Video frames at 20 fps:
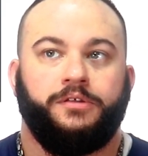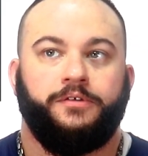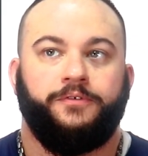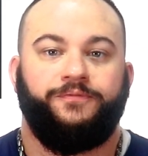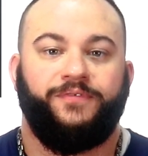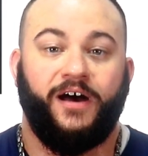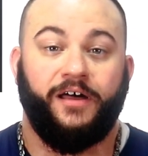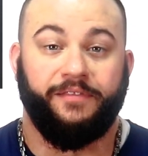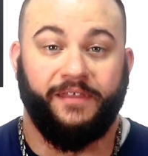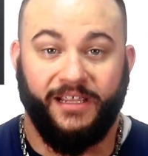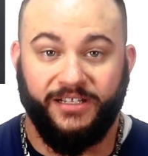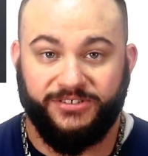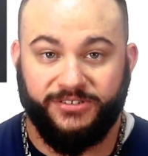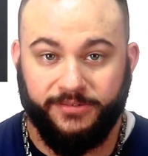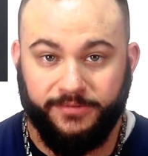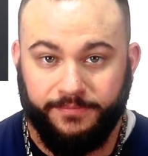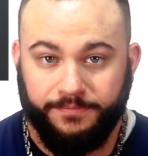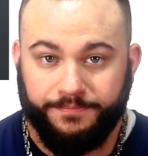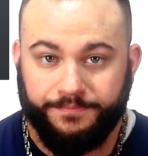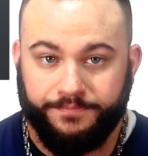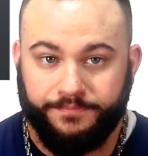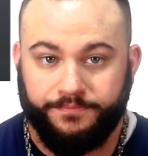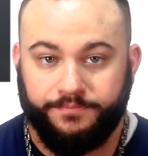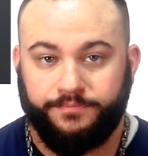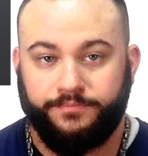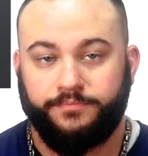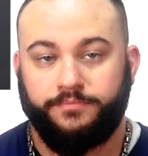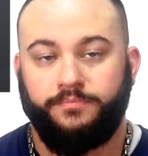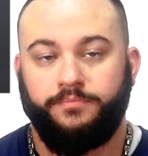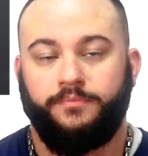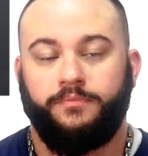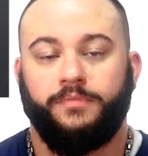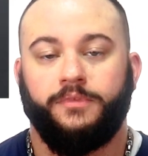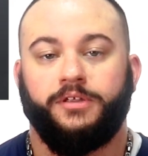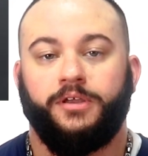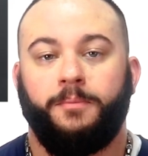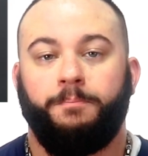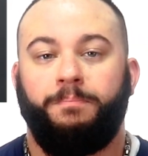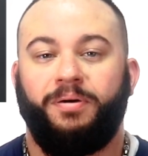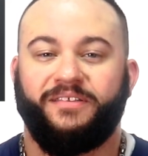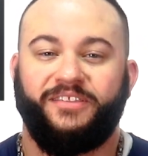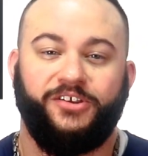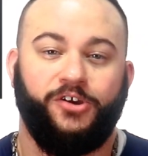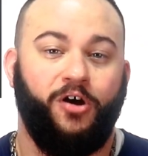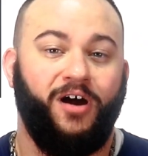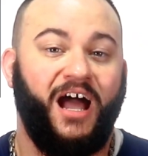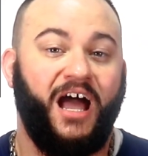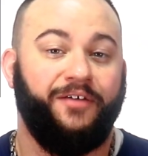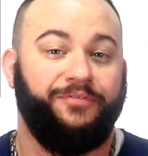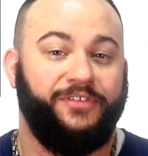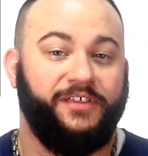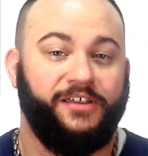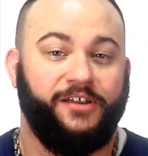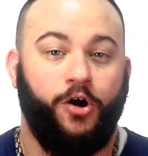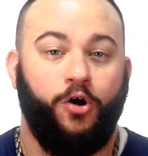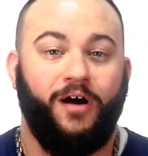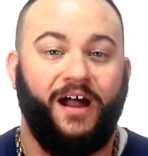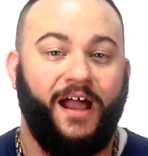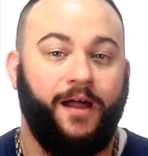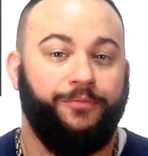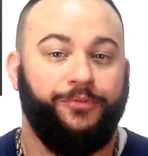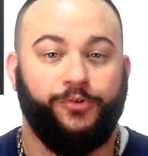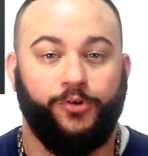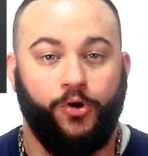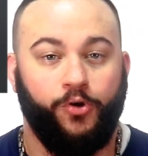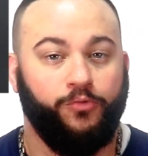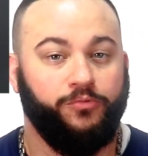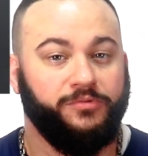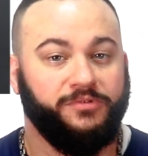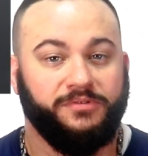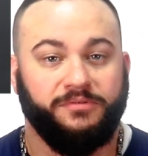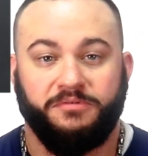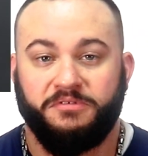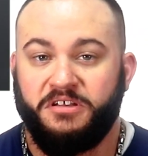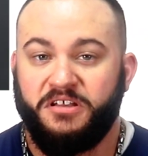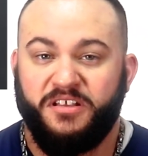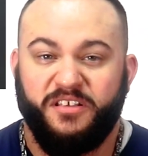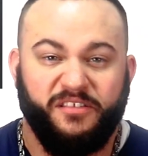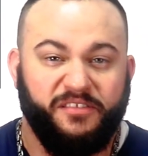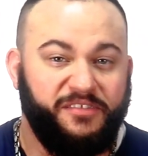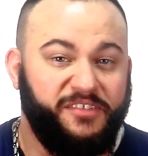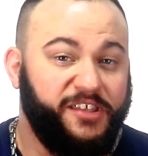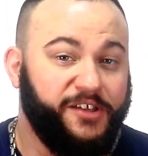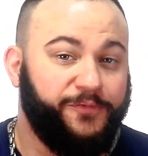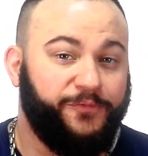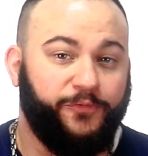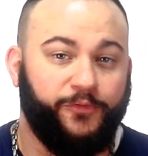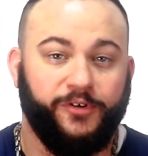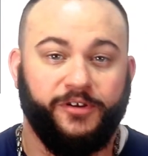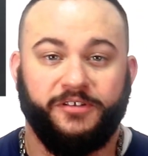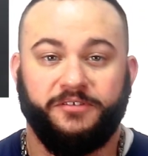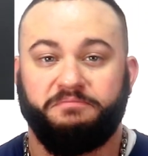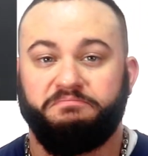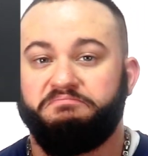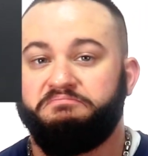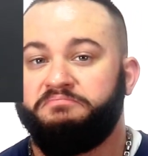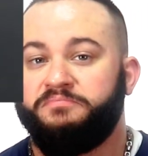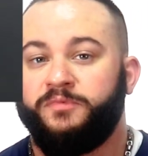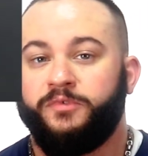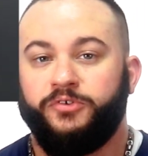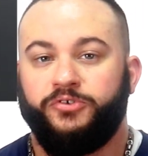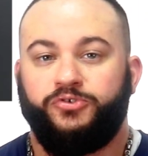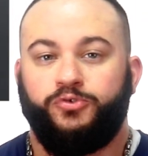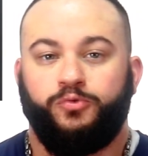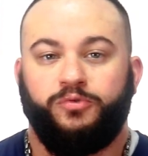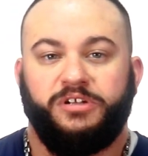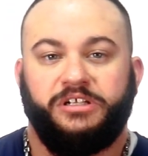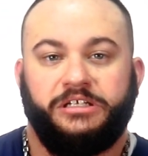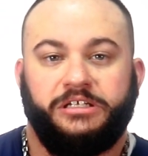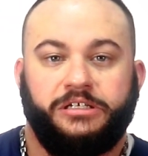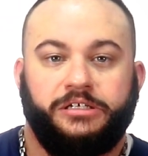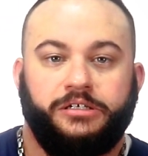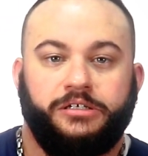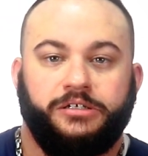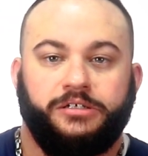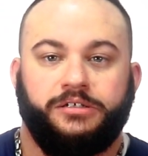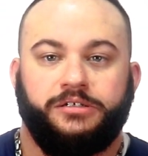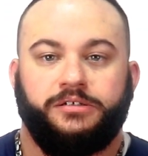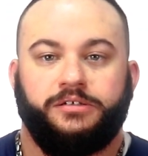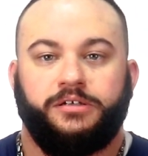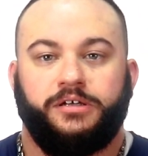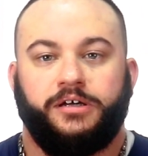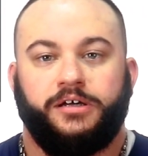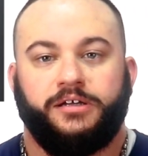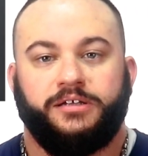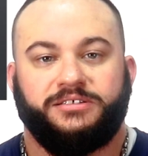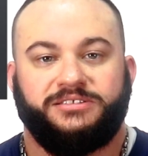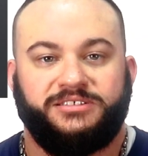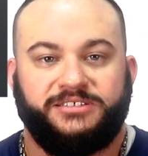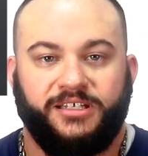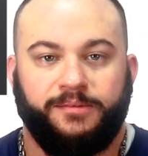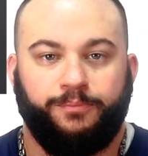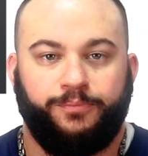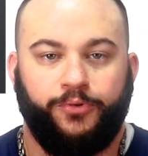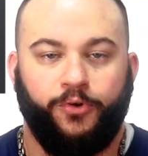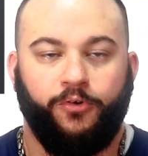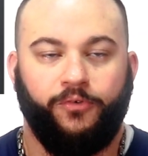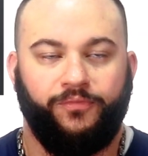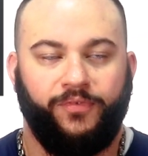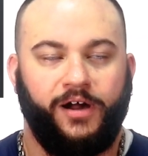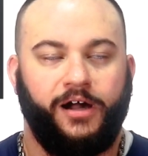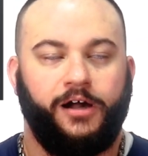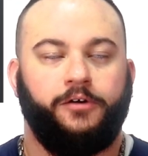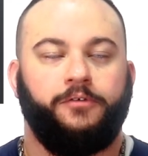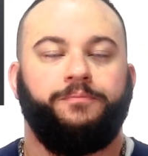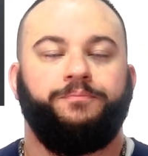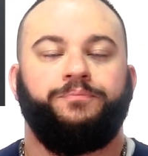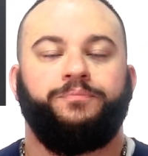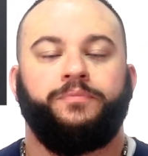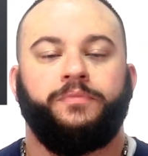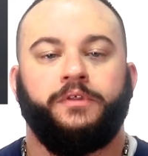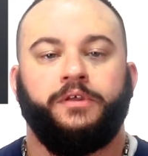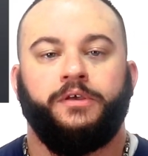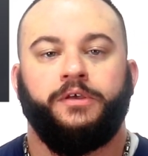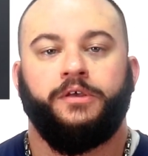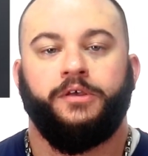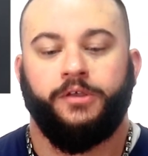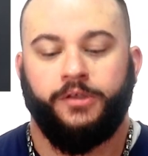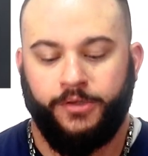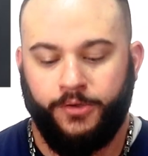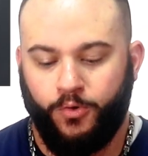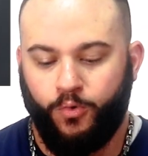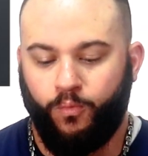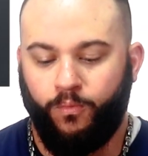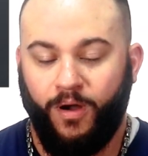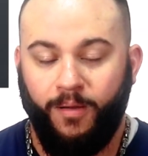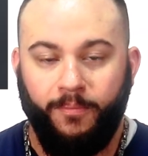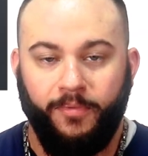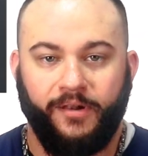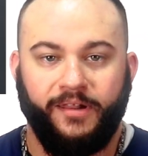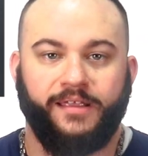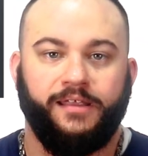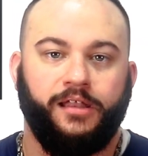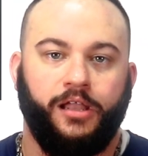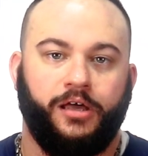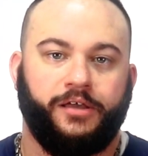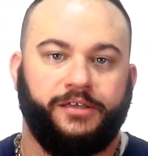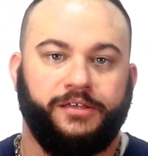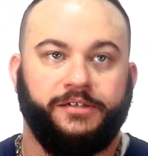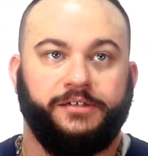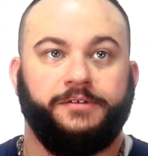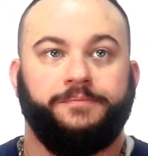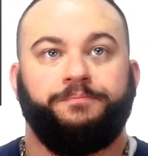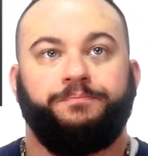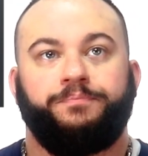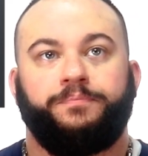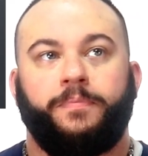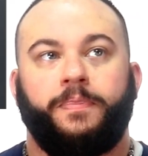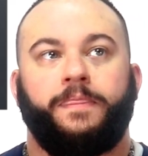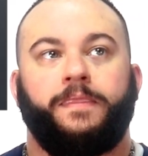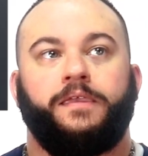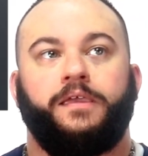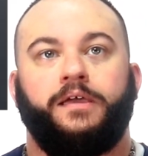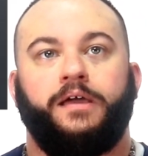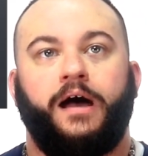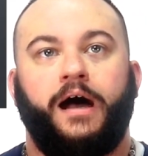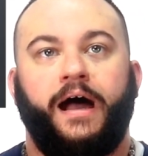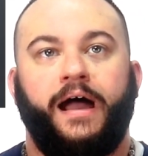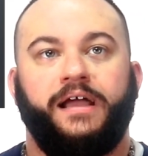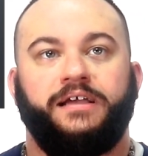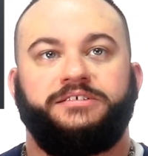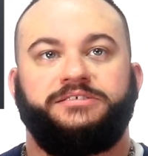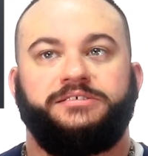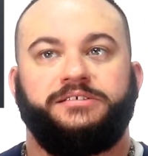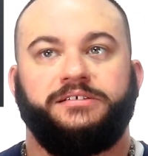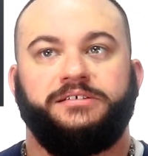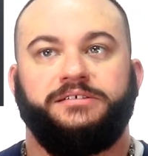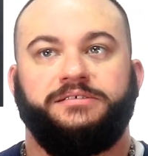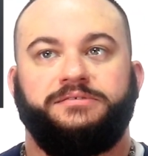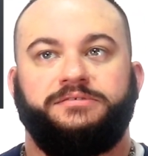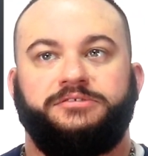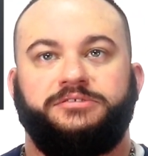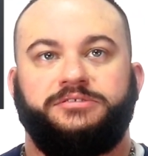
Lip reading: foundation, but they all have their own different, unique scent profile. 1 million Lucky, I actually